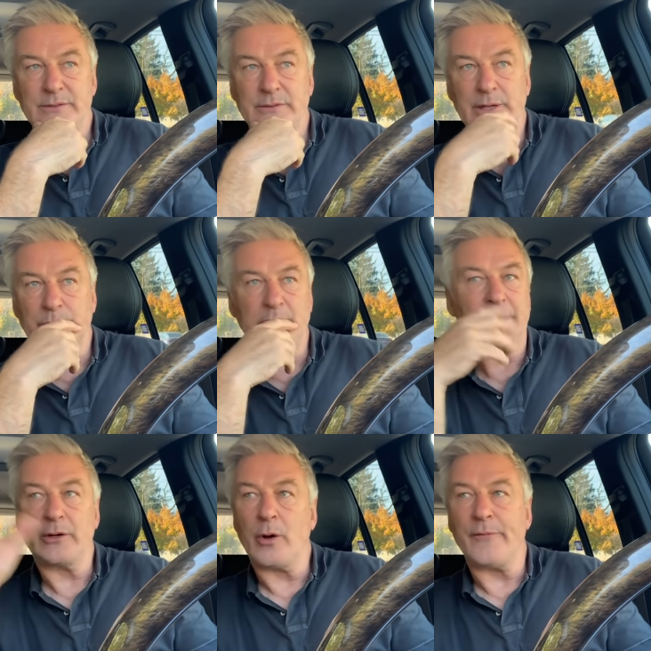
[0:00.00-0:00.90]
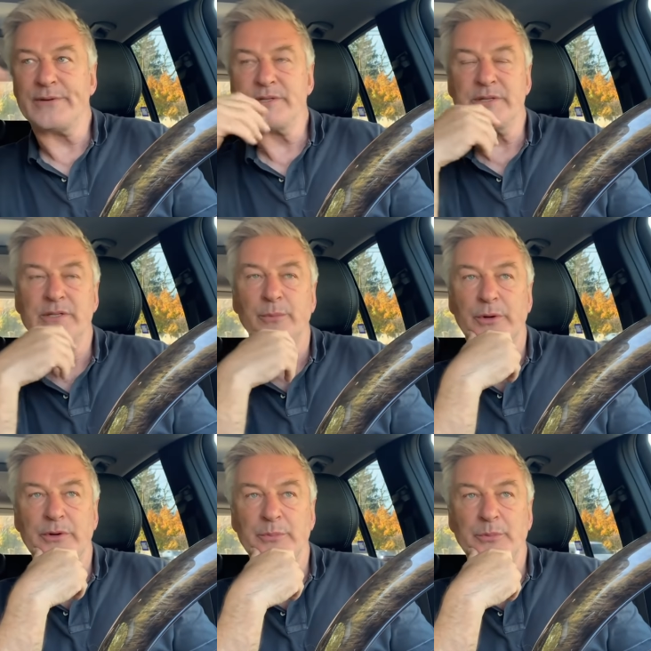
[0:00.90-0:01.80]
They were like in offices
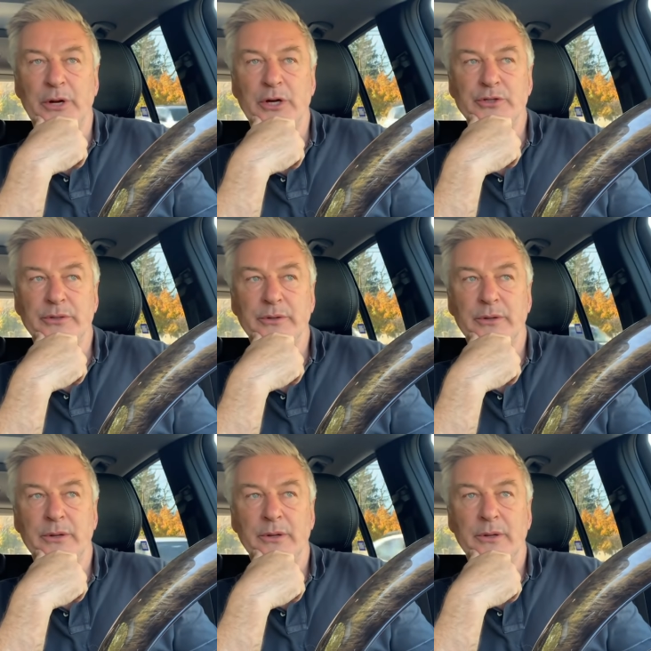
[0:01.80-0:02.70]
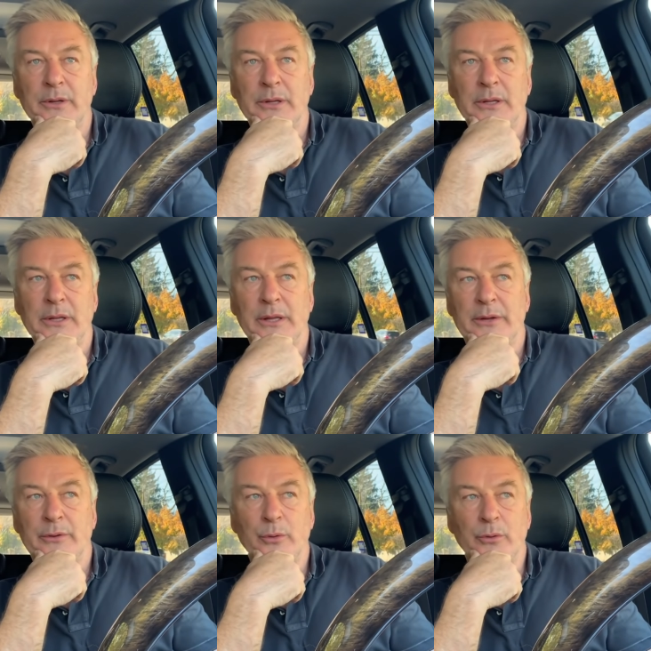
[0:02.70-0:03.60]
somewhere in the production,
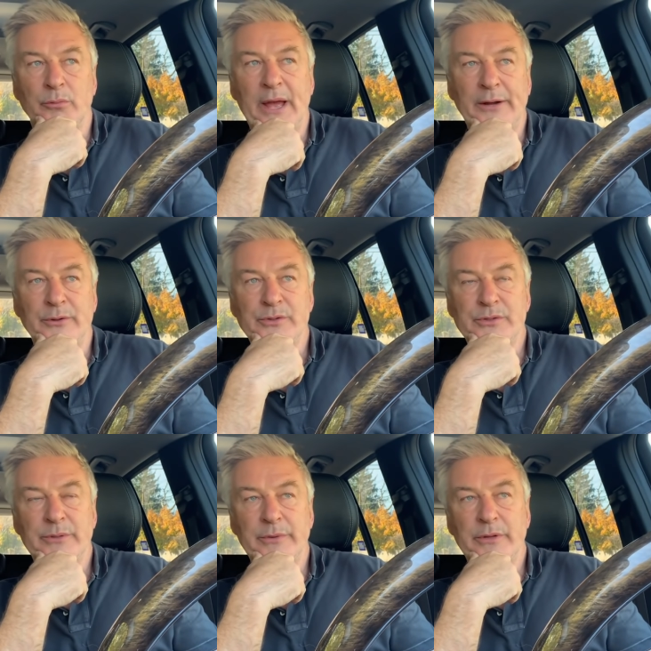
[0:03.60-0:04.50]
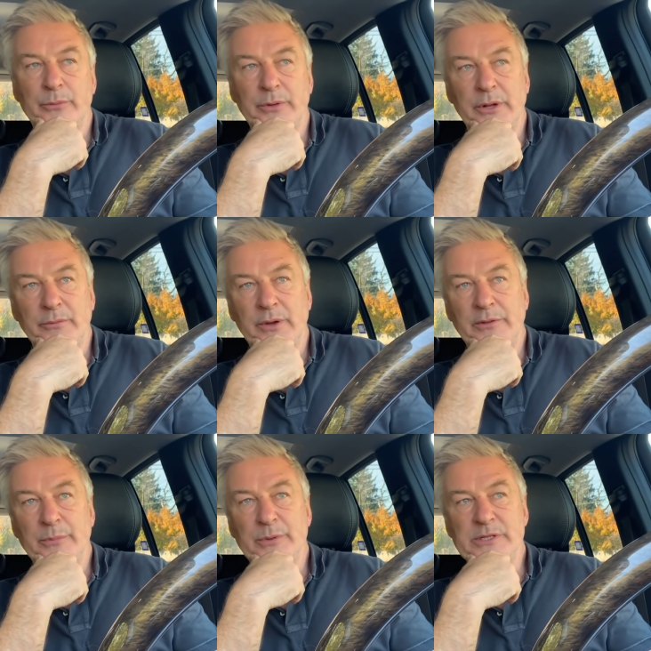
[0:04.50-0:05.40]
and or writers or something that were not around
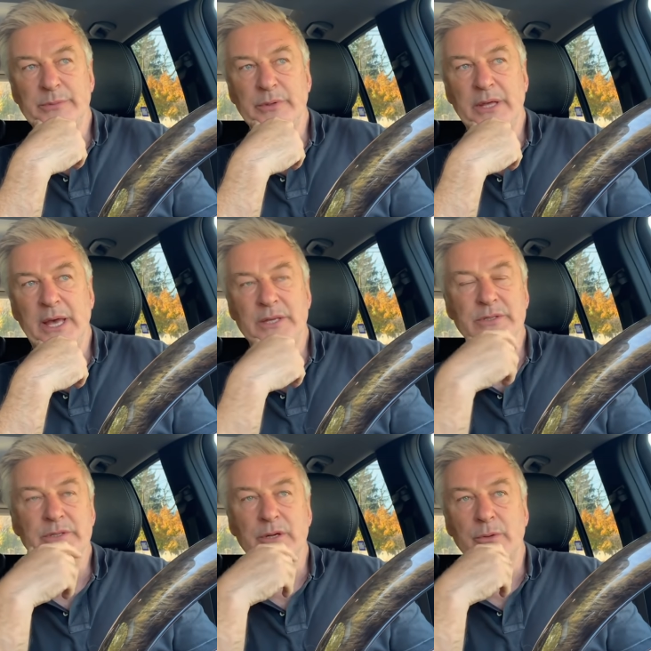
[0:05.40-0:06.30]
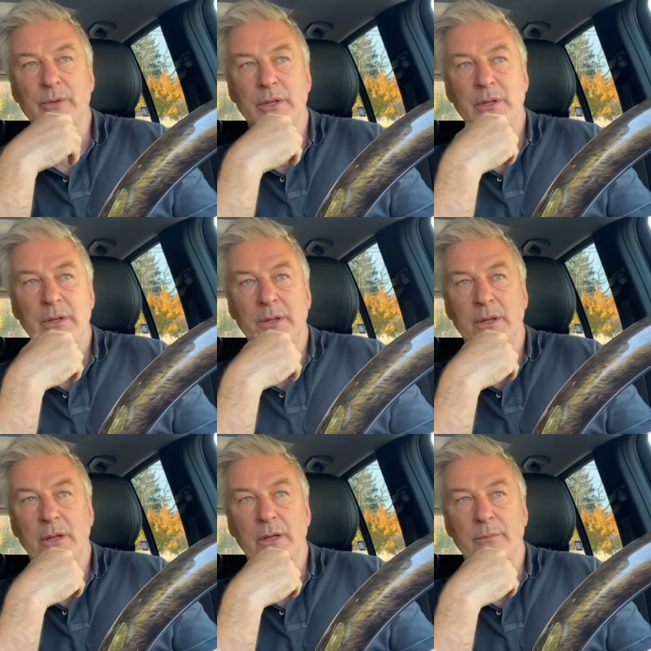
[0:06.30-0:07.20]
the principal cast. So,
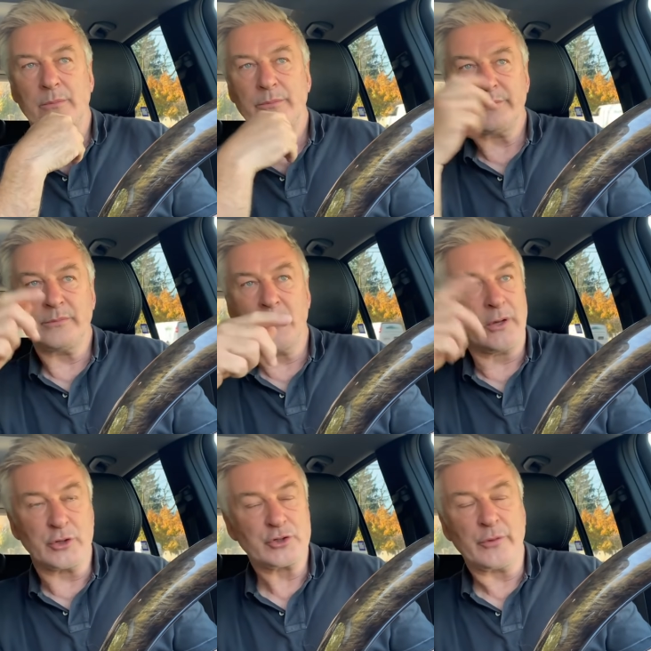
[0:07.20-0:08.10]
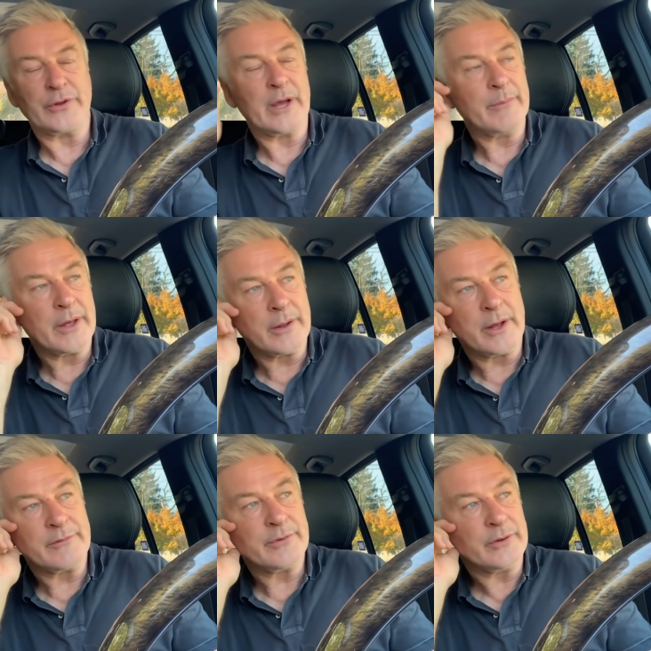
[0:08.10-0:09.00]
um, a show that I'm not
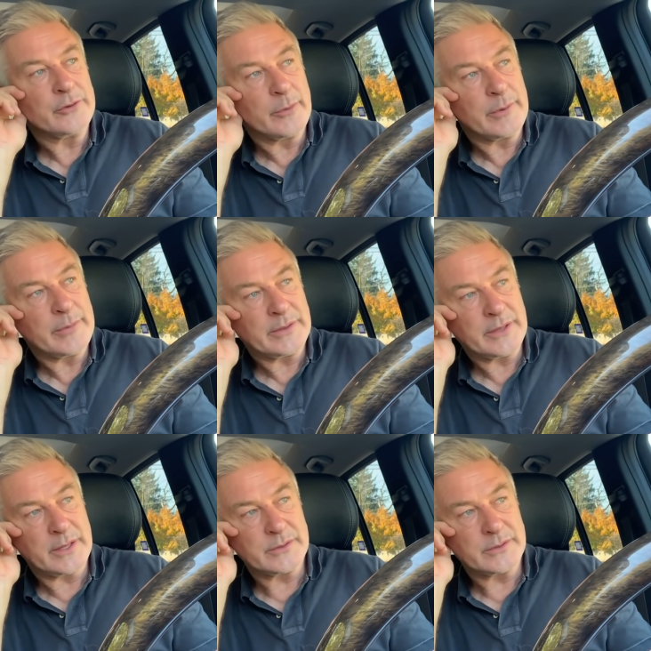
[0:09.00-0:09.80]
on, a friend told me about that.